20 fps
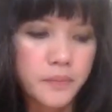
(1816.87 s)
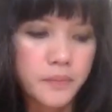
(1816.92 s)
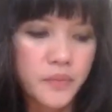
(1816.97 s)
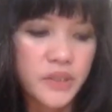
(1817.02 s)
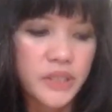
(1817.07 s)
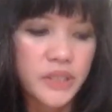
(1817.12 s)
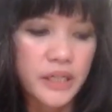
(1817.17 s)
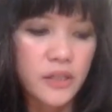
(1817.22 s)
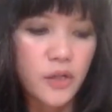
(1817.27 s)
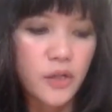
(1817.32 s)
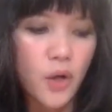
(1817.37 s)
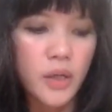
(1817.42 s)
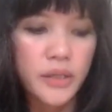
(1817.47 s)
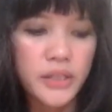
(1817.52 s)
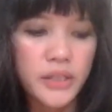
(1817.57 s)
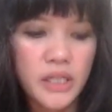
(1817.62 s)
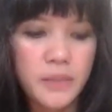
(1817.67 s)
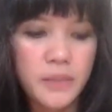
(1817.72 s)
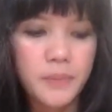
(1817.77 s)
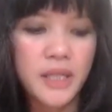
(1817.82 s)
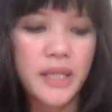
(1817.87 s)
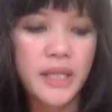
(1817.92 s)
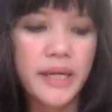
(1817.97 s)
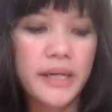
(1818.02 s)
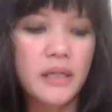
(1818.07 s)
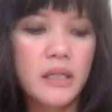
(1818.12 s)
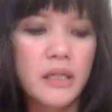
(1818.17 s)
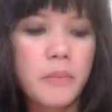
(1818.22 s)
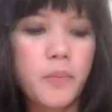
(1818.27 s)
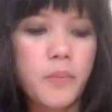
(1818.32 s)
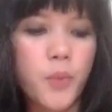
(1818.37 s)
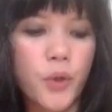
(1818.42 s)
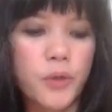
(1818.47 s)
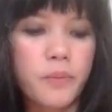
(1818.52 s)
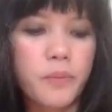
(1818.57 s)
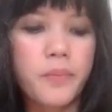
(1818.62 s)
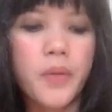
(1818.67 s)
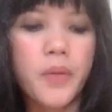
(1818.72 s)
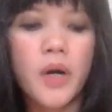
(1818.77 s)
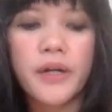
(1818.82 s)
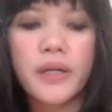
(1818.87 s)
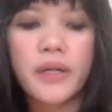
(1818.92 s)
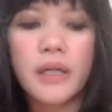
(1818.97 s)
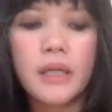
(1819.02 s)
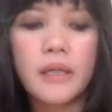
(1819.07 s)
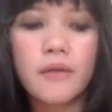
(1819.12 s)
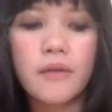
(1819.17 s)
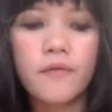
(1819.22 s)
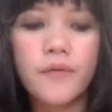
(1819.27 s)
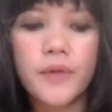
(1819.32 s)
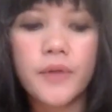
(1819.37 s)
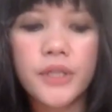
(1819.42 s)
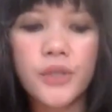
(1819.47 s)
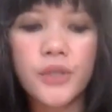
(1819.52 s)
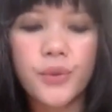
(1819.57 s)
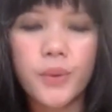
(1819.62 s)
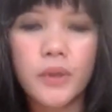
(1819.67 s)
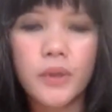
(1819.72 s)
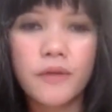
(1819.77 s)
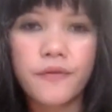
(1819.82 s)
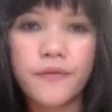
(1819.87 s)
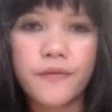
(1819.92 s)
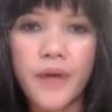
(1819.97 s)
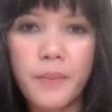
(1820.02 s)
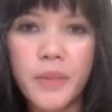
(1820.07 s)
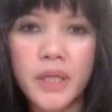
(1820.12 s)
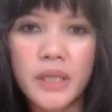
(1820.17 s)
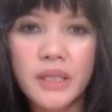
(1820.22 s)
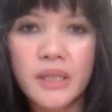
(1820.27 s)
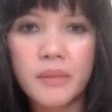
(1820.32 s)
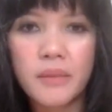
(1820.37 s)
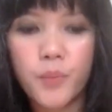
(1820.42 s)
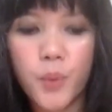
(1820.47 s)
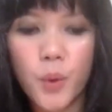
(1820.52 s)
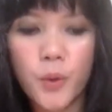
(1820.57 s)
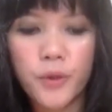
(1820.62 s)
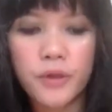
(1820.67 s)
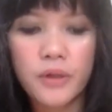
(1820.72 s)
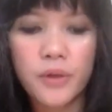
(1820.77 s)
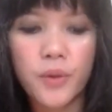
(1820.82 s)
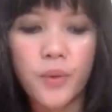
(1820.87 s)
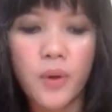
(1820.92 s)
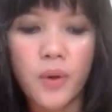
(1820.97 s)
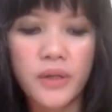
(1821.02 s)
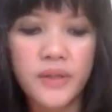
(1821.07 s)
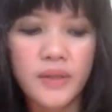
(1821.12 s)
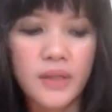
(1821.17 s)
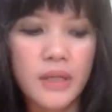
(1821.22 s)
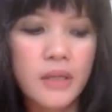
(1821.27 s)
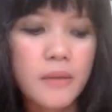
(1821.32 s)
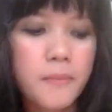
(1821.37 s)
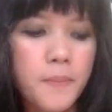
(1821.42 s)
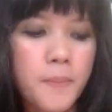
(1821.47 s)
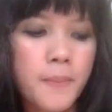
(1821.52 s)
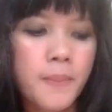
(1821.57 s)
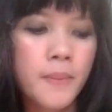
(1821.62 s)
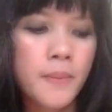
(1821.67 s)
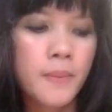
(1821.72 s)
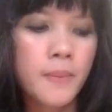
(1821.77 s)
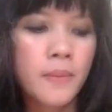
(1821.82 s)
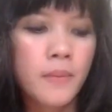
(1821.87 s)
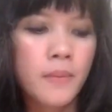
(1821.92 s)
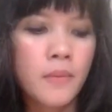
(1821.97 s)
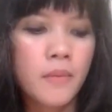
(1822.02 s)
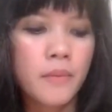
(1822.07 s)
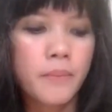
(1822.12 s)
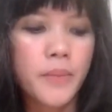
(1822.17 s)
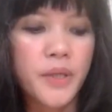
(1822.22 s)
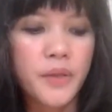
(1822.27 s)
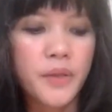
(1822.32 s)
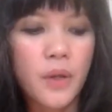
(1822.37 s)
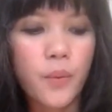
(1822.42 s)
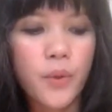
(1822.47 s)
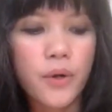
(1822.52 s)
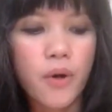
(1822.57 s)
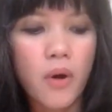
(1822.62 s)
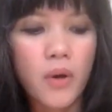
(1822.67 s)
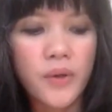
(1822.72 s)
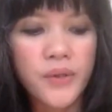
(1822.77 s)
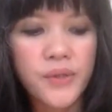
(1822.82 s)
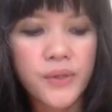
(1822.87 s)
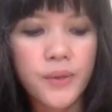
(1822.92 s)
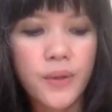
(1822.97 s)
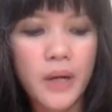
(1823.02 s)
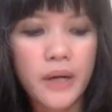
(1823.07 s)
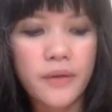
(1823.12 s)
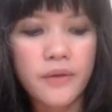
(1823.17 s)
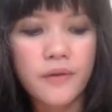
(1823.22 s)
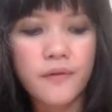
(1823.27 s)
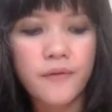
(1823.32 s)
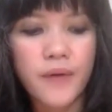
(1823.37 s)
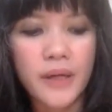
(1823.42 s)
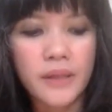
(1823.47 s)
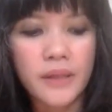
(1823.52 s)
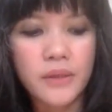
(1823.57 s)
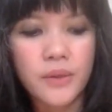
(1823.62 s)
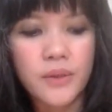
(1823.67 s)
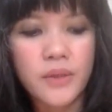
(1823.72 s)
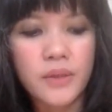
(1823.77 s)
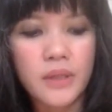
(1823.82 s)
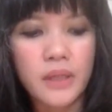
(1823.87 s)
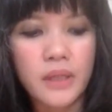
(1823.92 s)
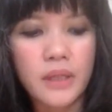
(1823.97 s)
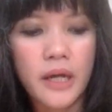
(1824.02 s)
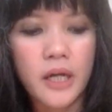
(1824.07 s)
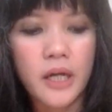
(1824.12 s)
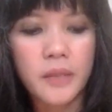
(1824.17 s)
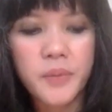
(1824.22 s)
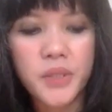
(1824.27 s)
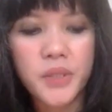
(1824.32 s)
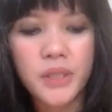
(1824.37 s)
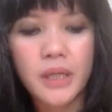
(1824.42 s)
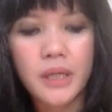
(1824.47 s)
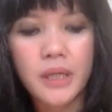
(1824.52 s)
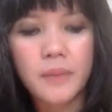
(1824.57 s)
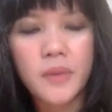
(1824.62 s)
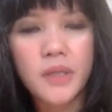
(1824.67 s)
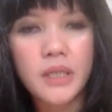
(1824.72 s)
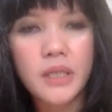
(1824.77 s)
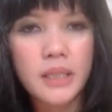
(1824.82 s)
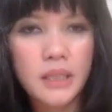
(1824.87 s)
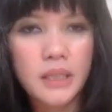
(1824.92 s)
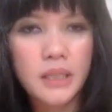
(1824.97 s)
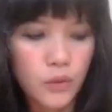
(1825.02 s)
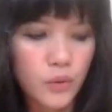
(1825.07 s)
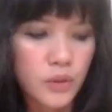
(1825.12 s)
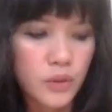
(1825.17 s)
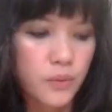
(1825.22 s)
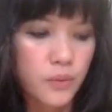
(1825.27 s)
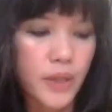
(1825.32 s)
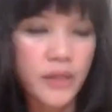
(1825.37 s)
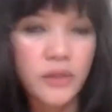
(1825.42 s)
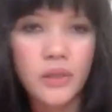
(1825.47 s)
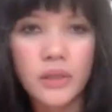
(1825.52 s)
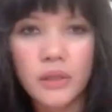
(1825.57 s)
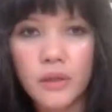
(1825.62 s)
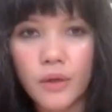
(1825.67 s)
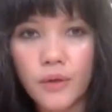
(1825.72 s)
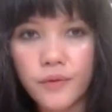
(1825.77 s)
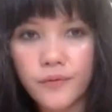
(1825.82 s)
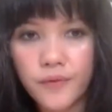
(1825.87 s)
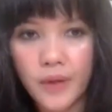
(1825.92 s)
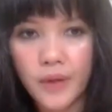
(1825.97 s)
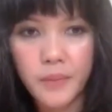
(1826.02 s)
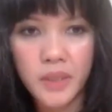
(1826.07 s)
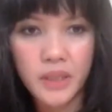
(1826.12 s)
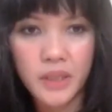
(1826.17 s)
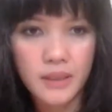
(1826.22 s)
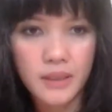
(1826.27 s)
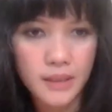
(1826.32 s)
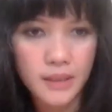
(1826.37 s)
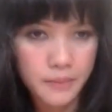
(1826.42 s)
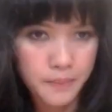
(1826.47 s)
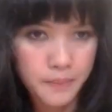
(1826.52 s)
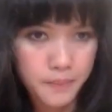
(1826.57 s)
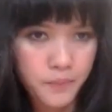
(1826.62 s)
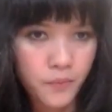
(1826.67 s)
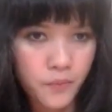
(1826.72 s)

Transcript: Technology played an important part in virtual feminist border crossing, but there were also other factors that helped shape this new direction of feminism.